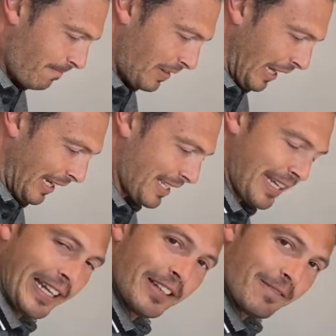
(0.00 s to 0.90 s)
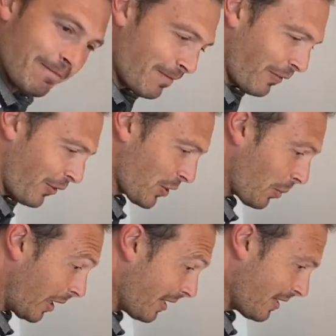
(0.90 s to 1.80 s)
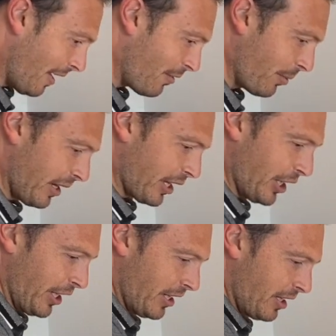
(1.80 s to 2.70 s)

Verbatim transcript: Like I said, the first one is never really good.